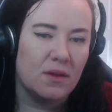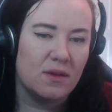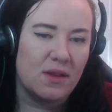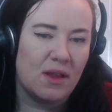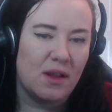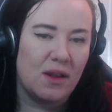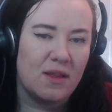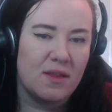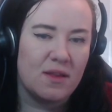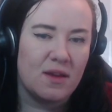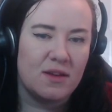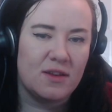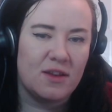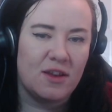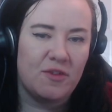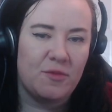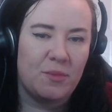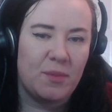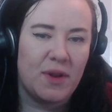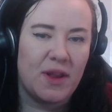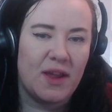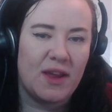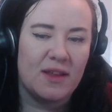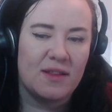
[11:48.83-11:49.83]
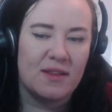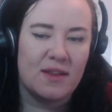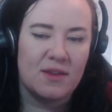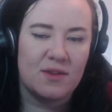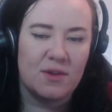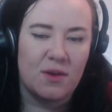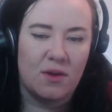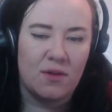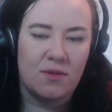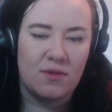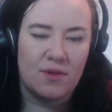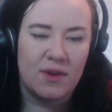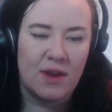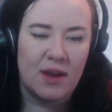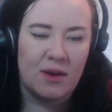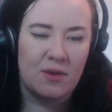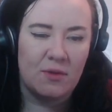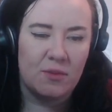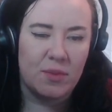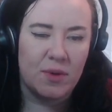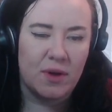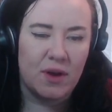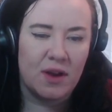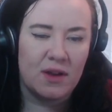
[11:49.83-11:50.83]
I like the idea of playing this off now,
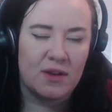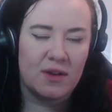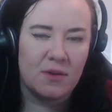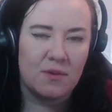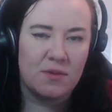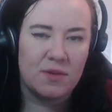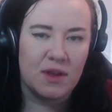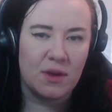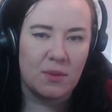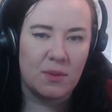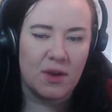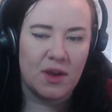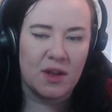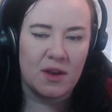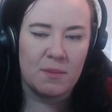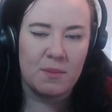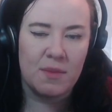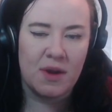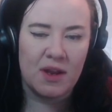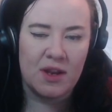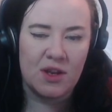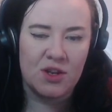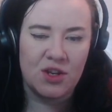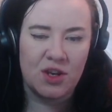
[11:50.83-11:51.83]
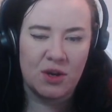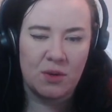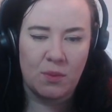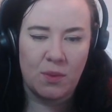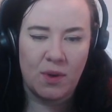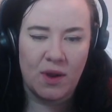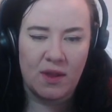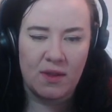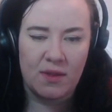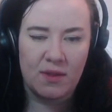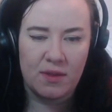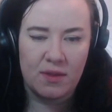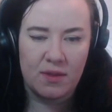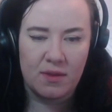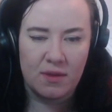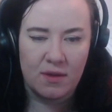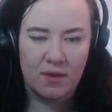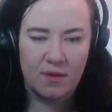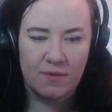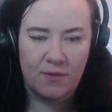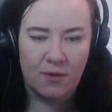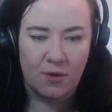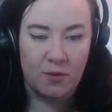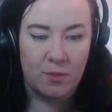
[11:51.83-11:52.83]
but I don't think we're going to manage it with a
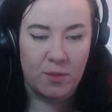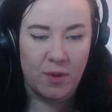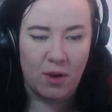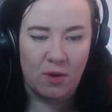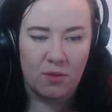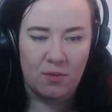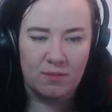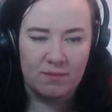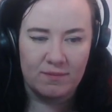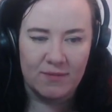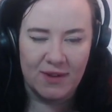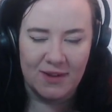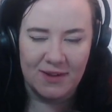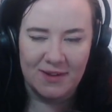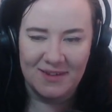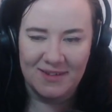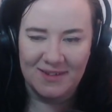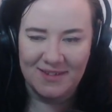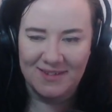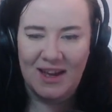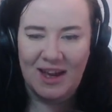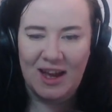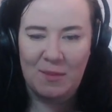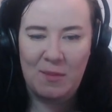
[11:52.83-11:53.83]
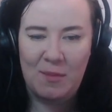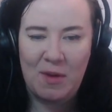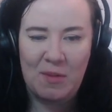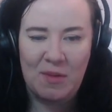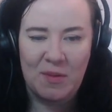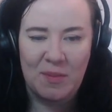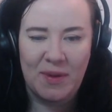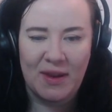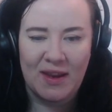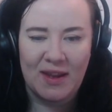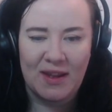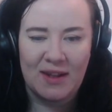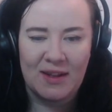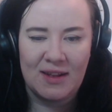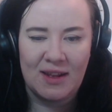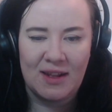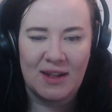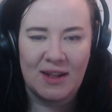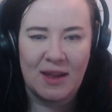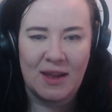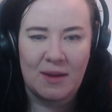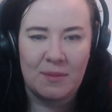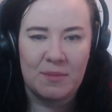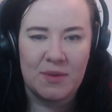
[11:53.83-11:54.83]
food bowl. I might be being a
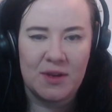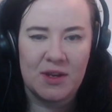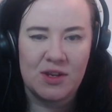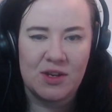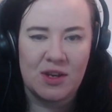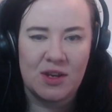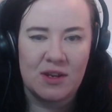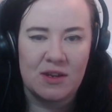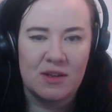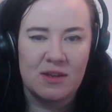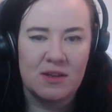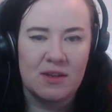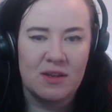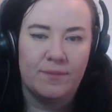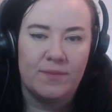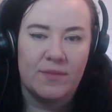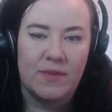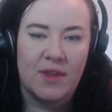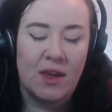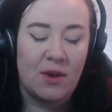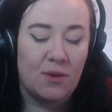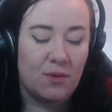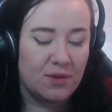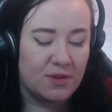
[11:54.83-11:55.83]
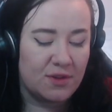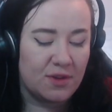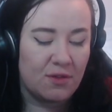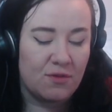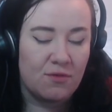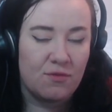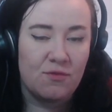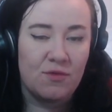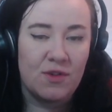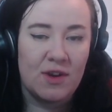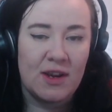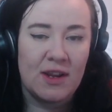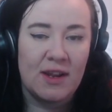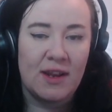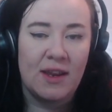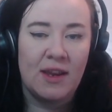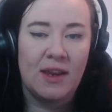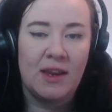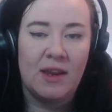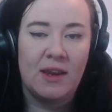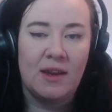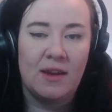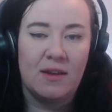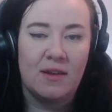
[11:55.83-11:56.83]
little ambitious. It also
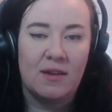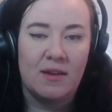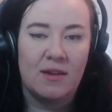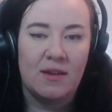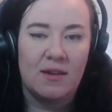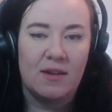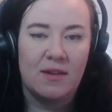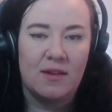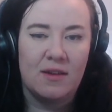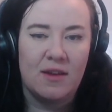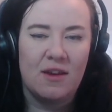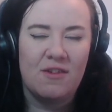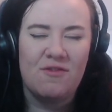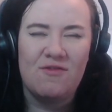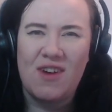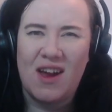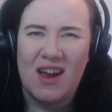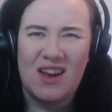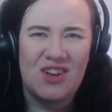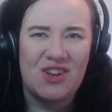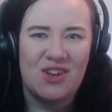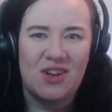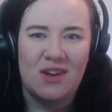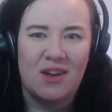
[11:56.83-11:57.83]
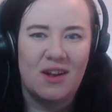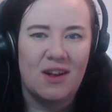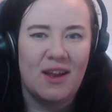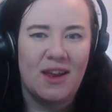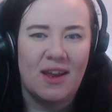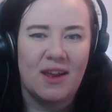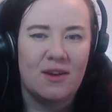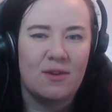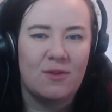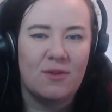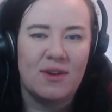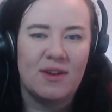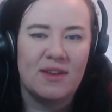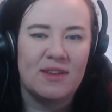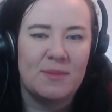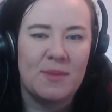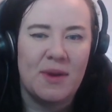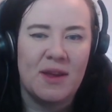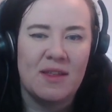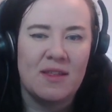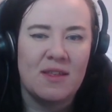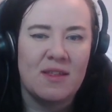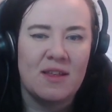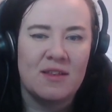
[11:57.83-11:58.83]
really irrationally annoys
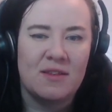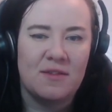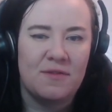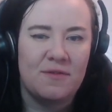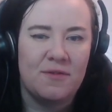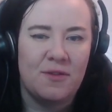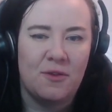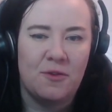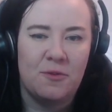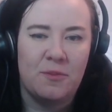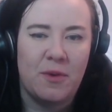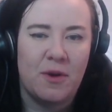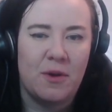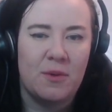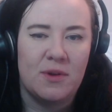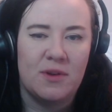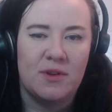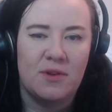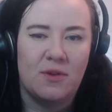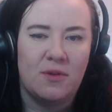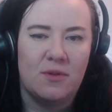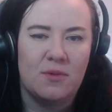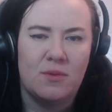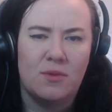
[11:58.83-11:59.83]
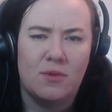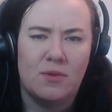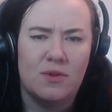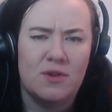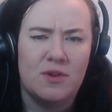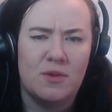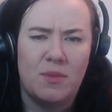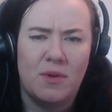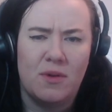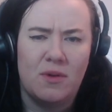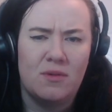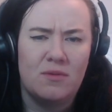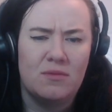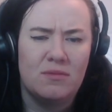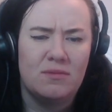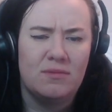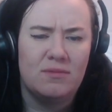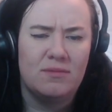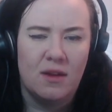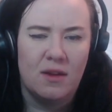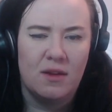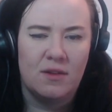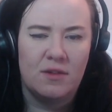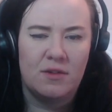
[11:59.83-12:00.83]
me that there's a food bowl and not a water bowl.
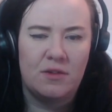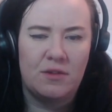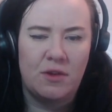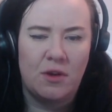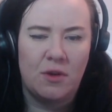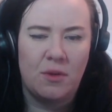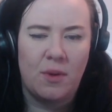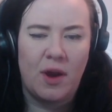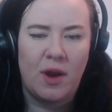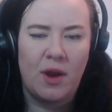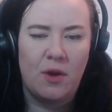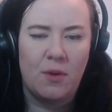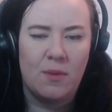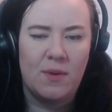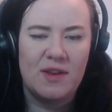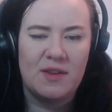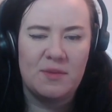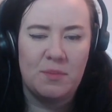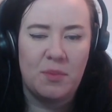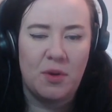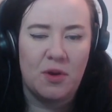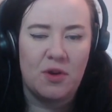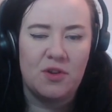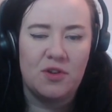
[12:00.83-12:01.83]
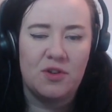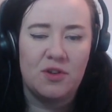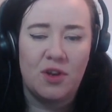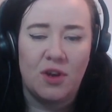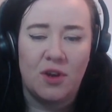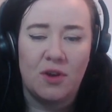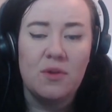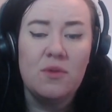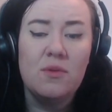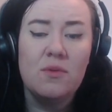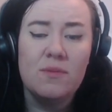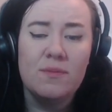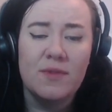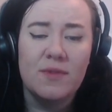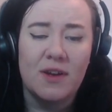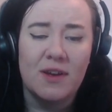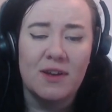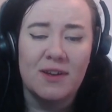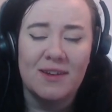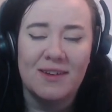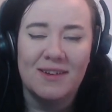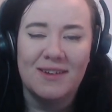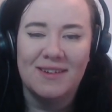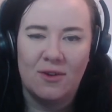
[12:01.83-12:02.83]
So I always put 2.
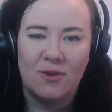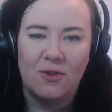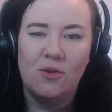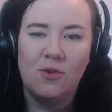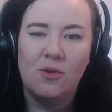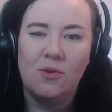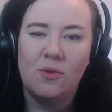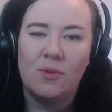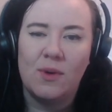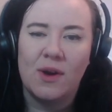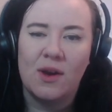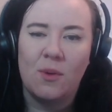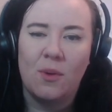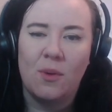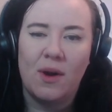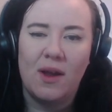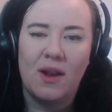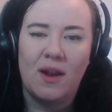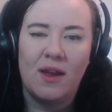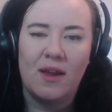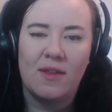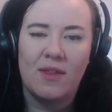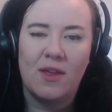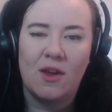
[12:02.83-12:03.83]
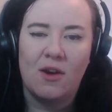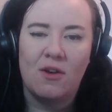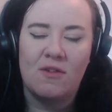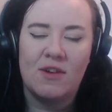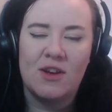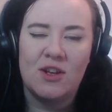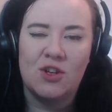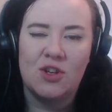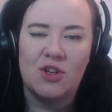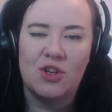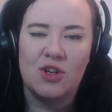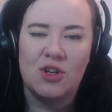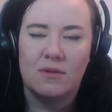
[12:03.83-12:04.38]
Oh, I quite like the orange.